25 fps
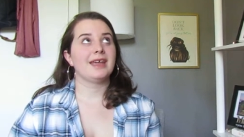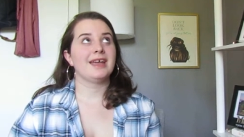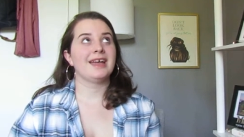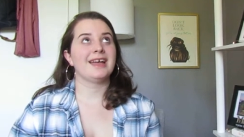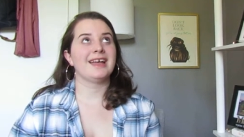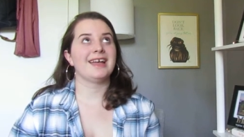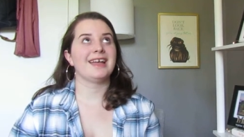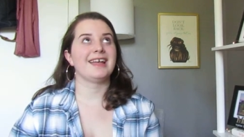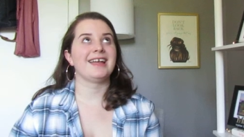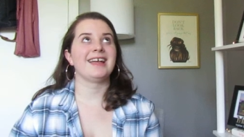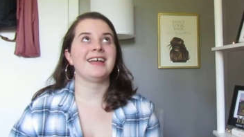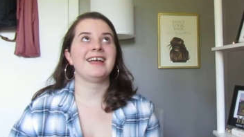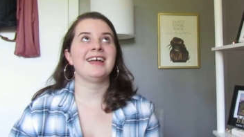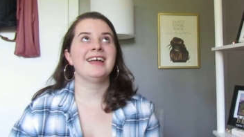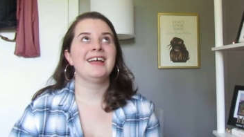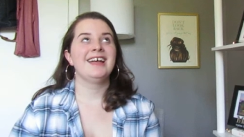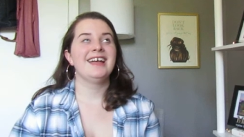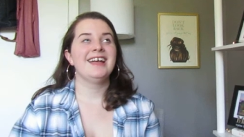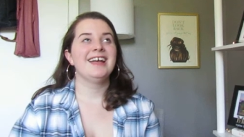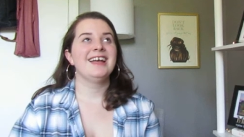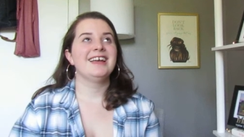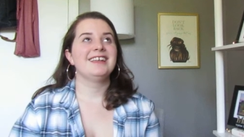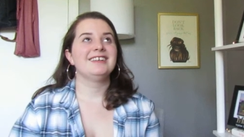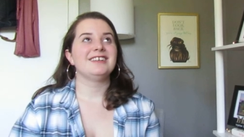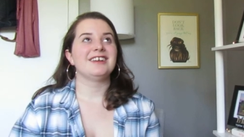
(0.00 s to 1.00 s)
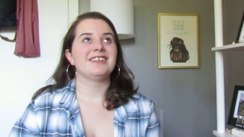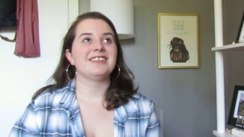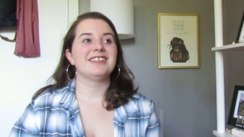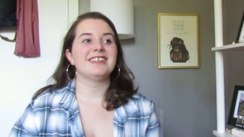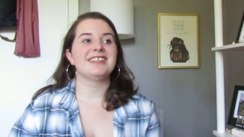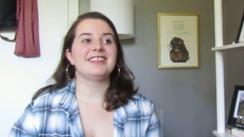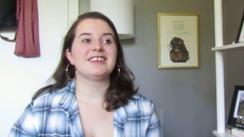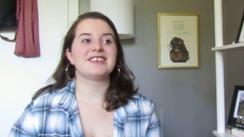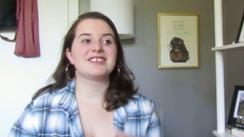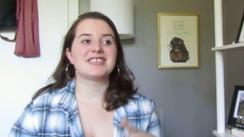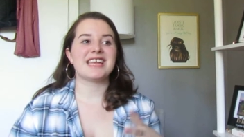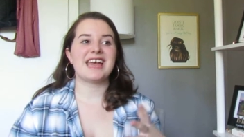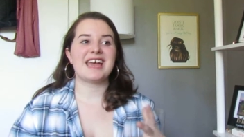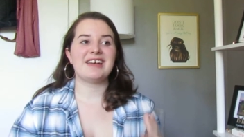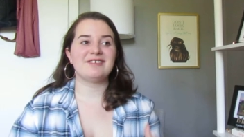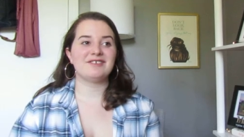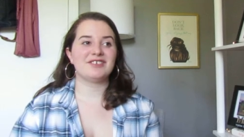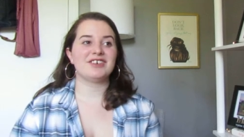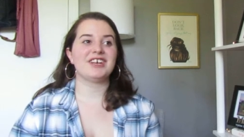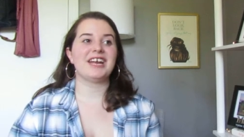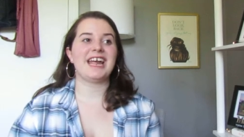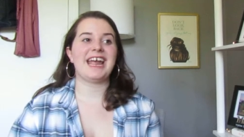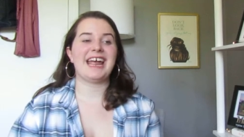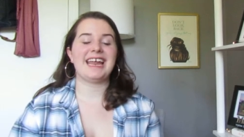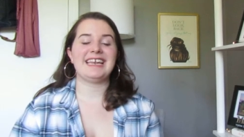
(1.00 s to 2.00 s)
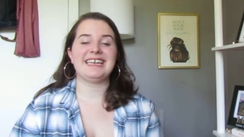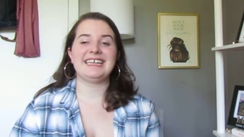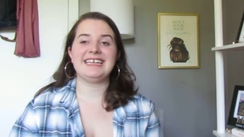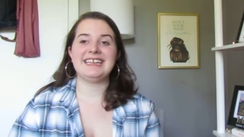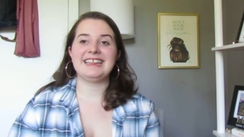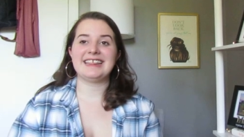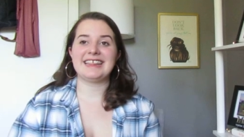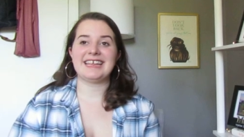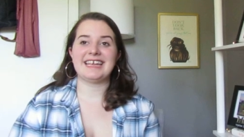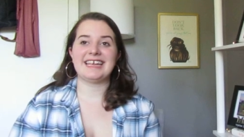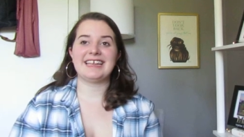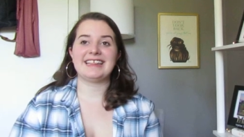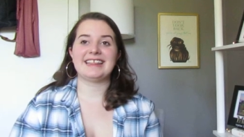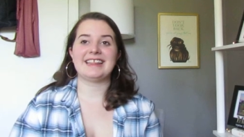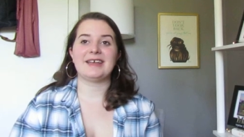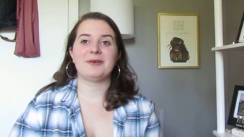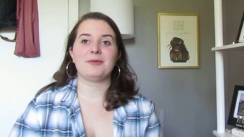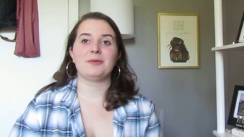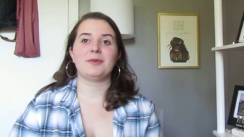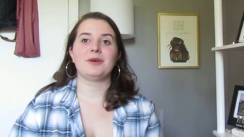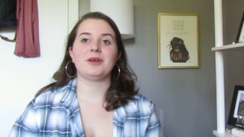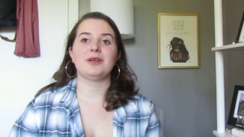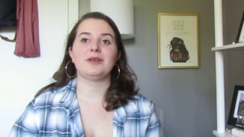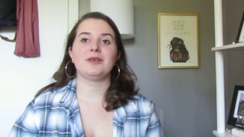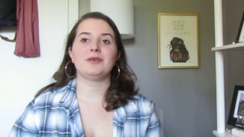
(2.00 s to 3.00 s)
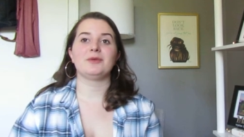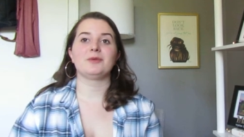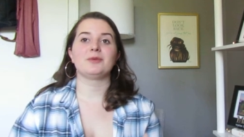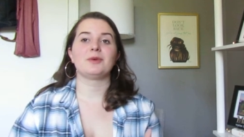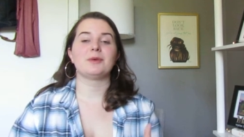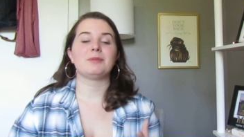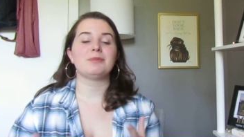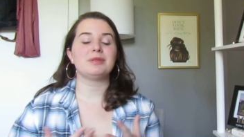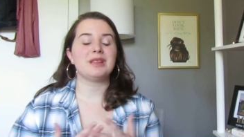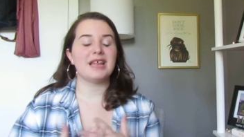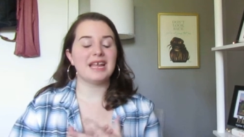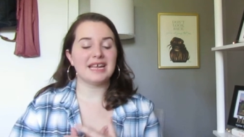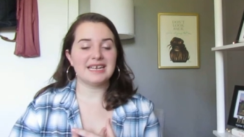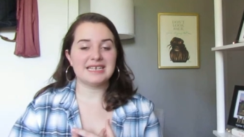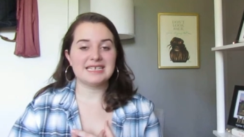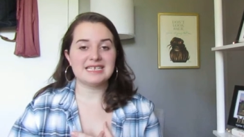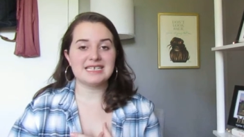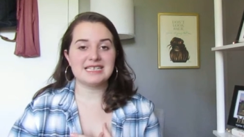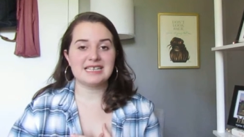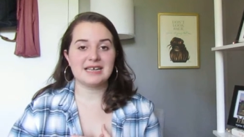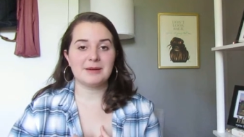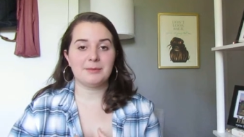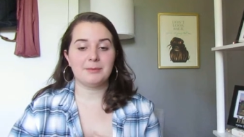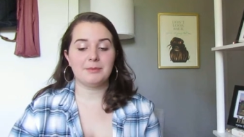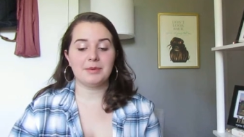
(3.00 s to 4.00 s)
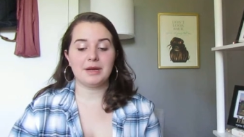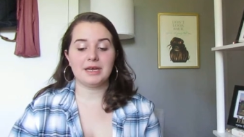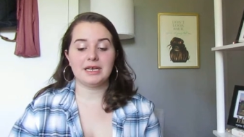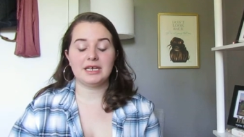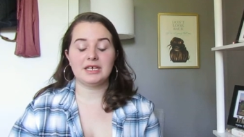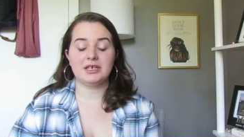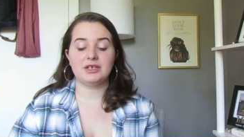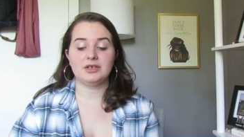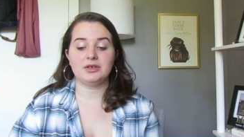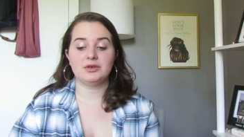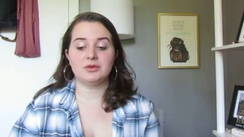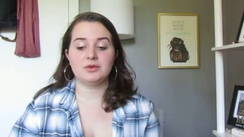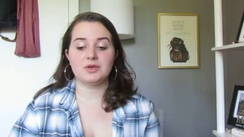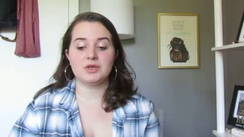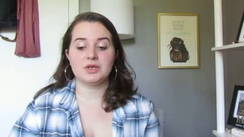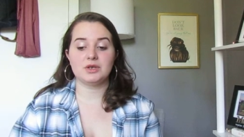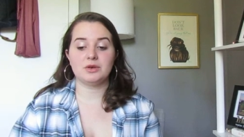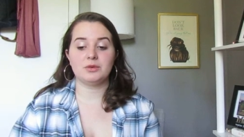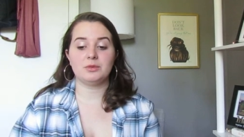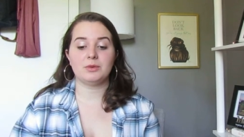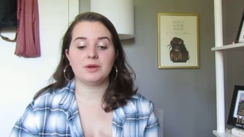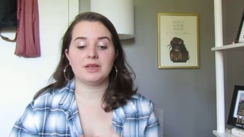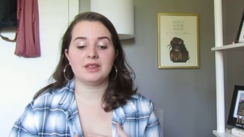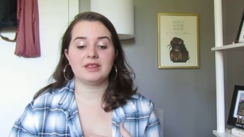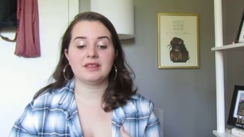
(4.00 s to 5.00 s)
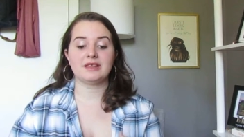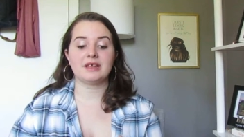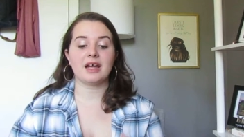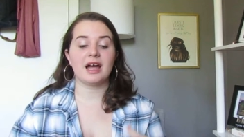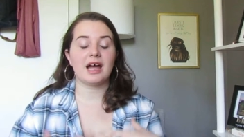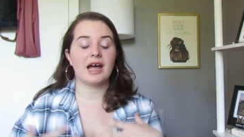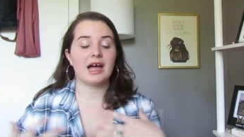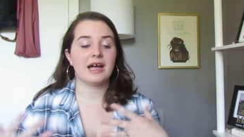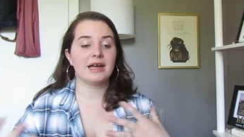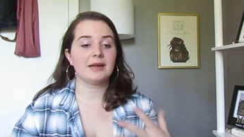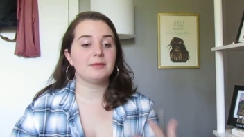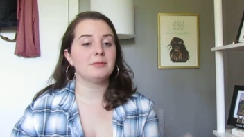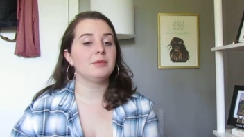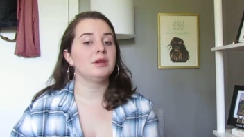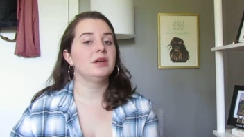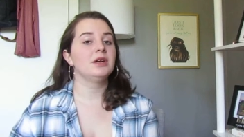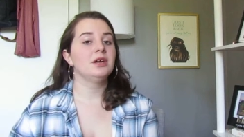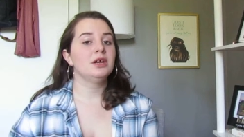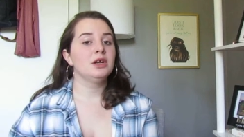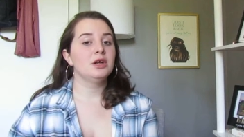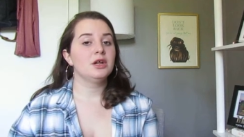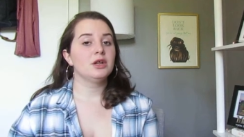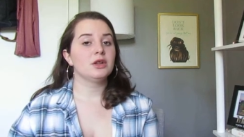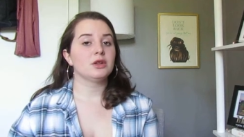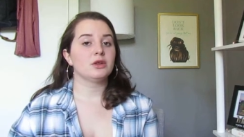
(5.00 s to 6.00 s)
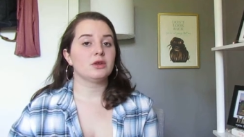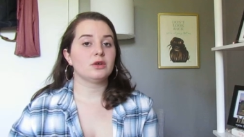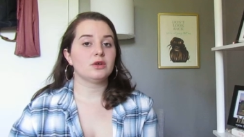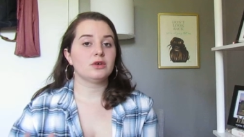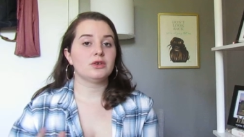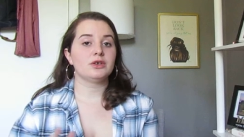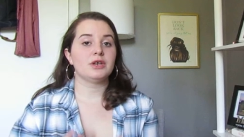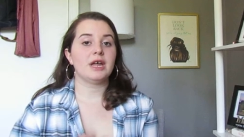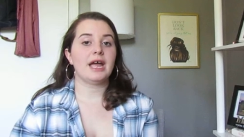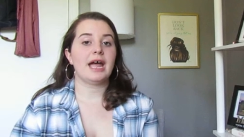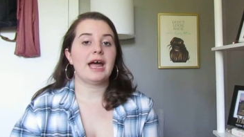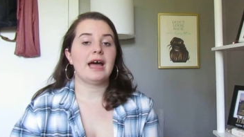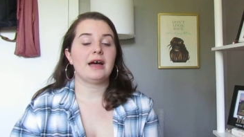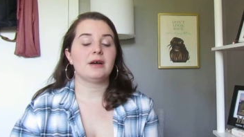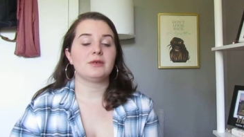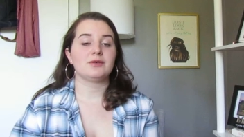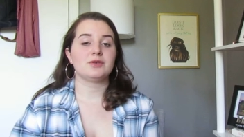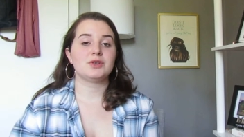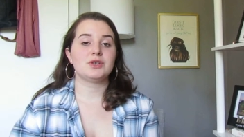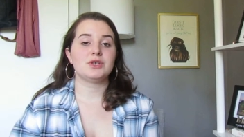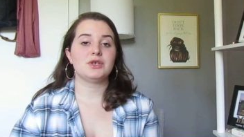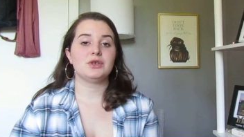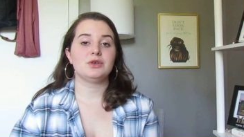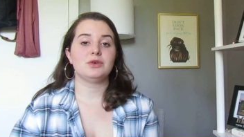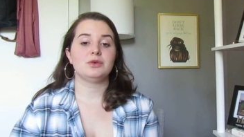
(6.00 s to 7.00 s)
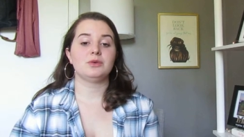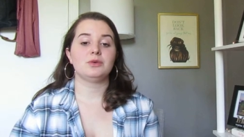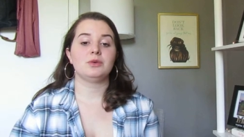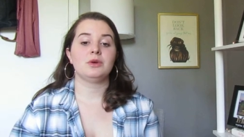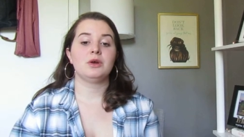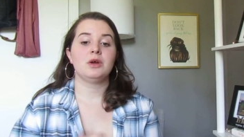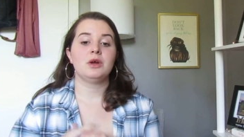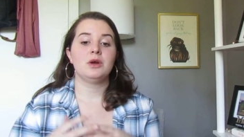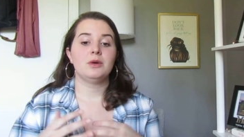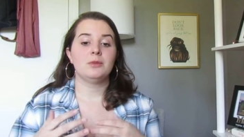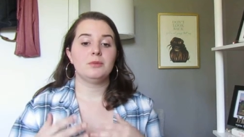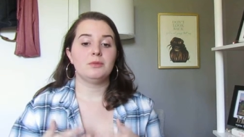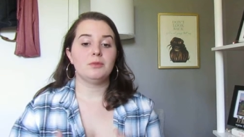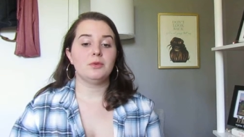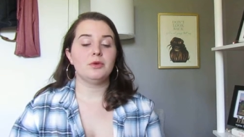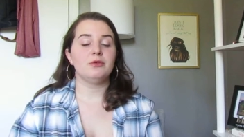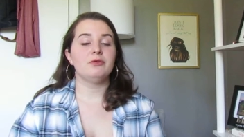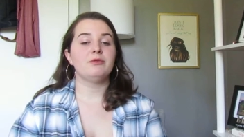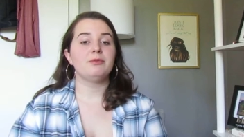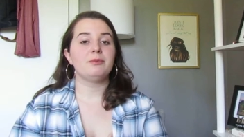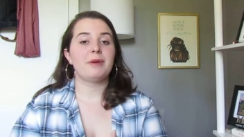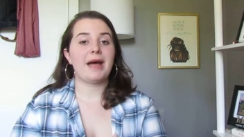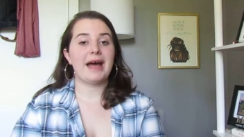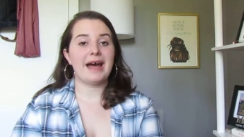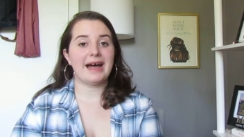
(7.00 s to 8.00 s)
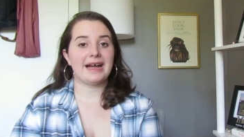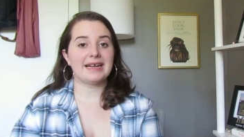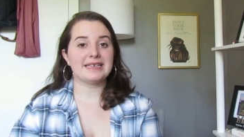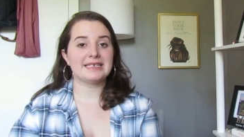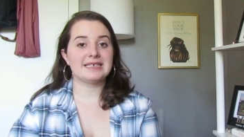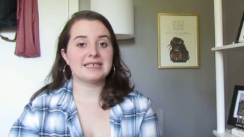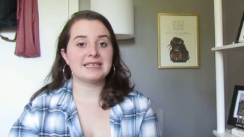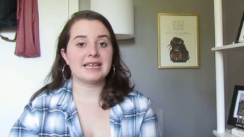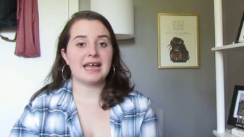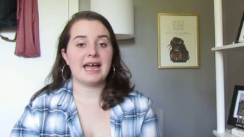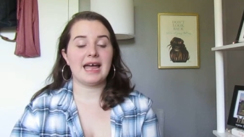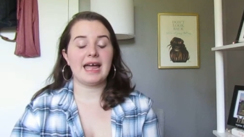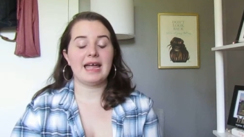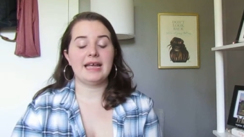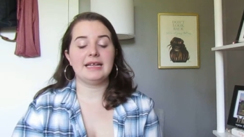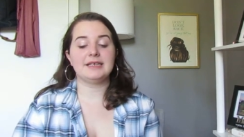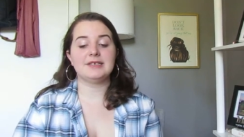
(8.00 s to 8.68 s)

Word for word: not that there's ever anything that will replace them but you do with time learn how to move past that.